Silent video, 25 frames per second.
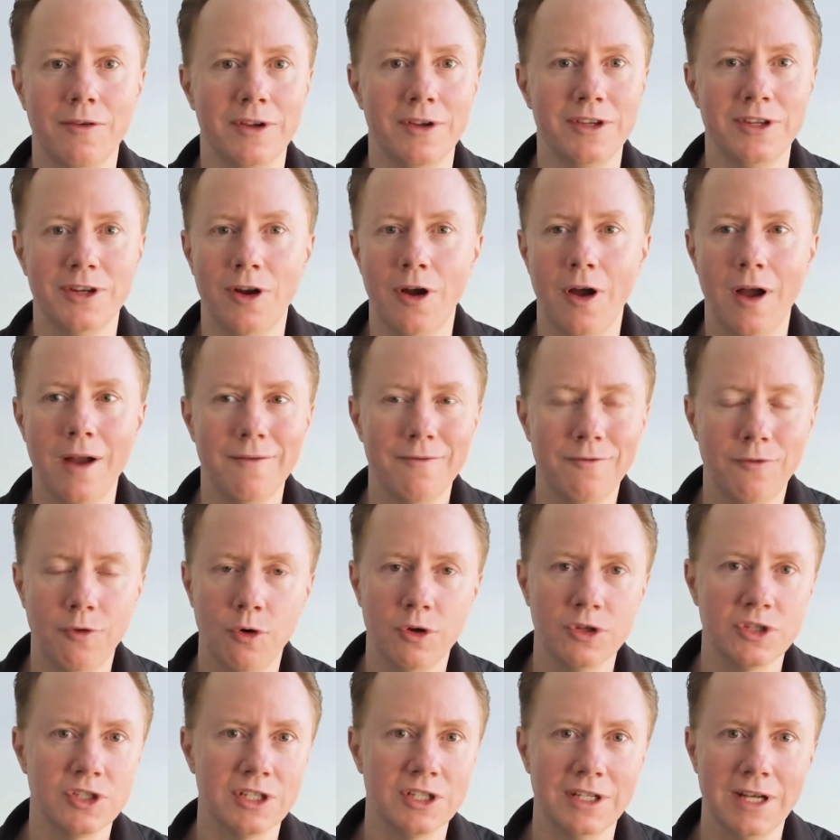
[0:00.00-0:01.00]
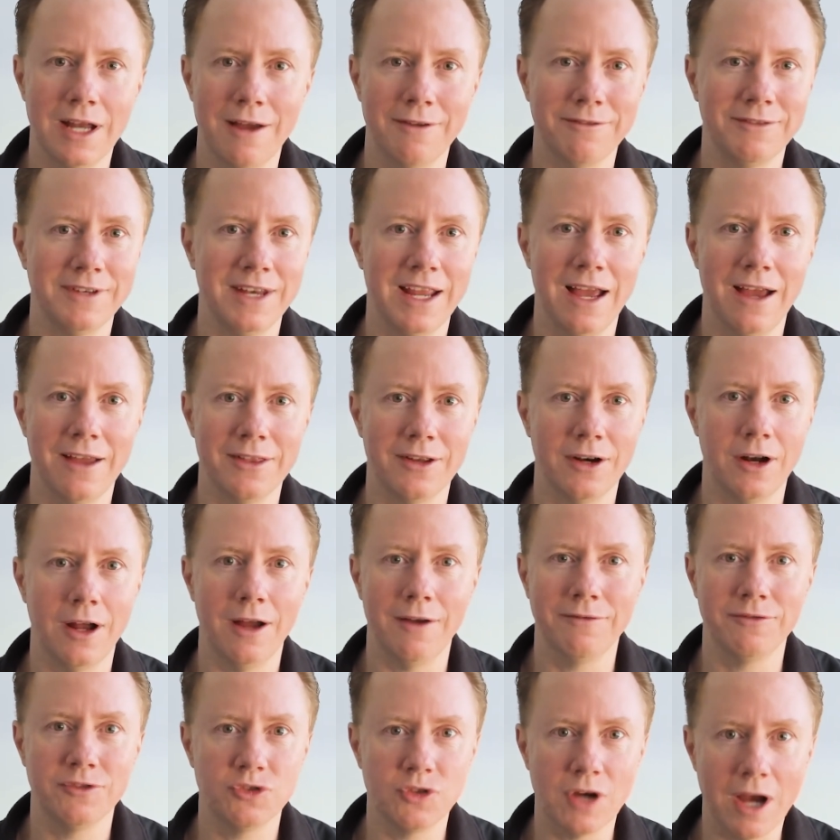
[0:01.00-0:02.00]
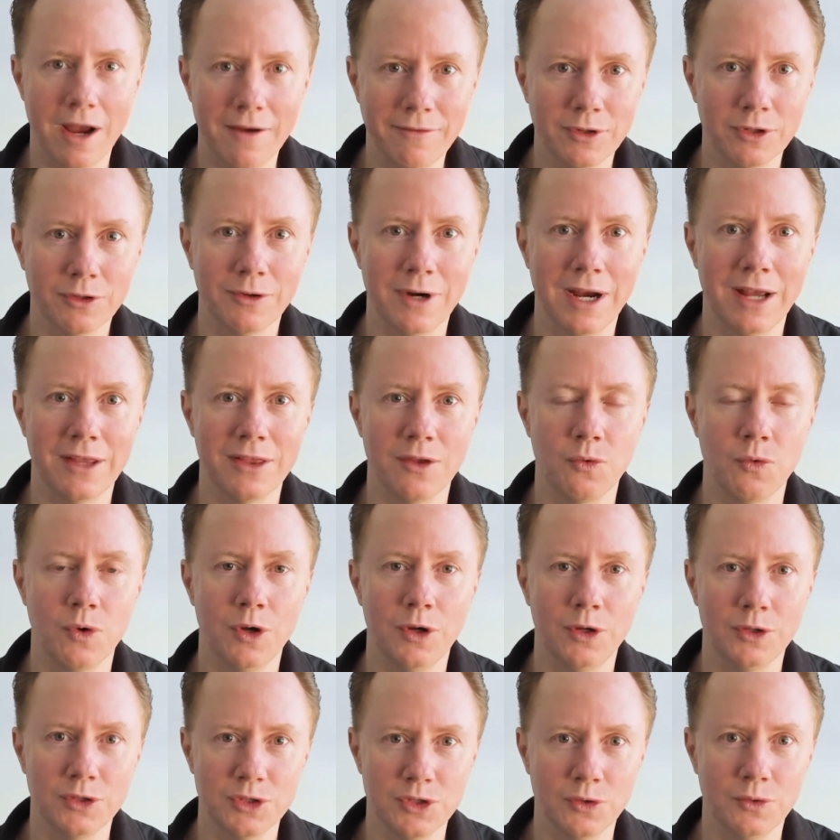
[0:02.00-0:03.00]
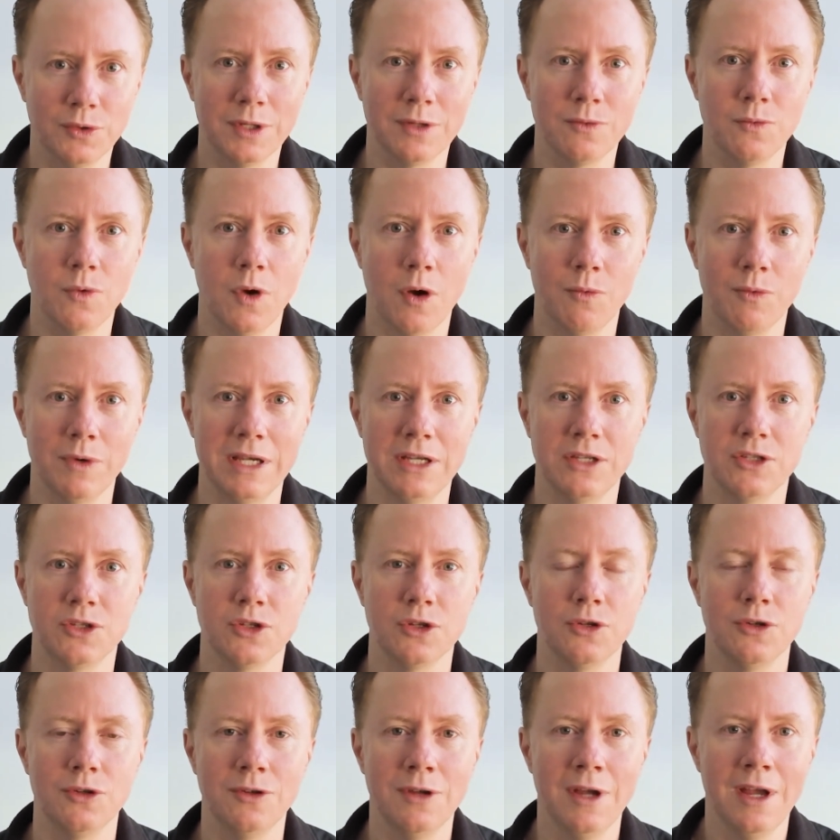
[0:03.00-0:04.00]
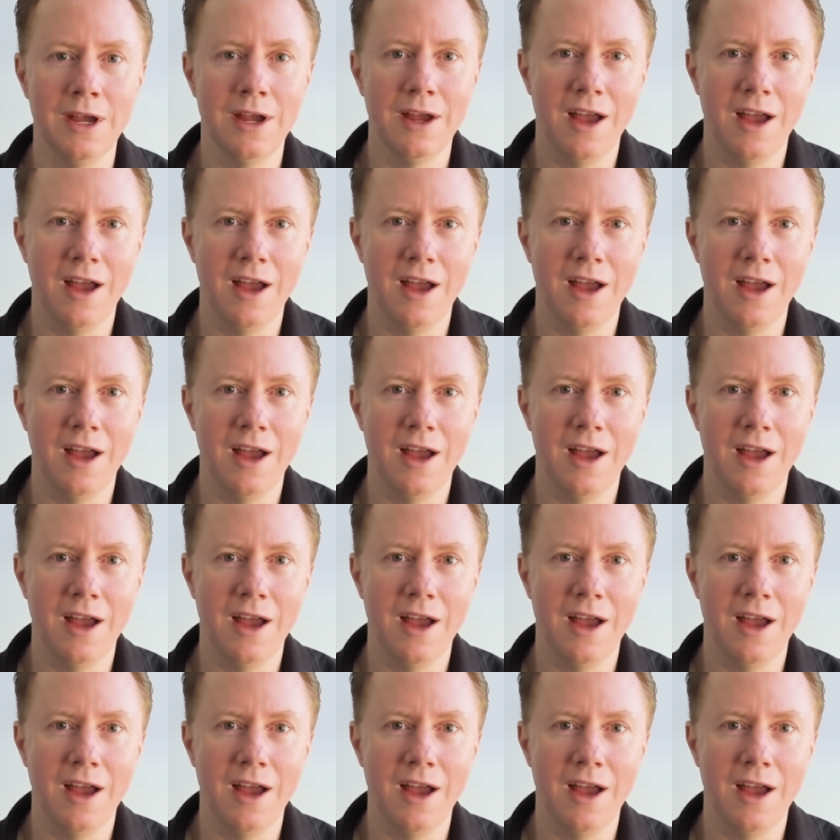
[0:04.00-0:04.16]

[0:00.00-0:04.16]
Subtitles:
I'm fortunate enough now that I've traveled around the world doing what we do.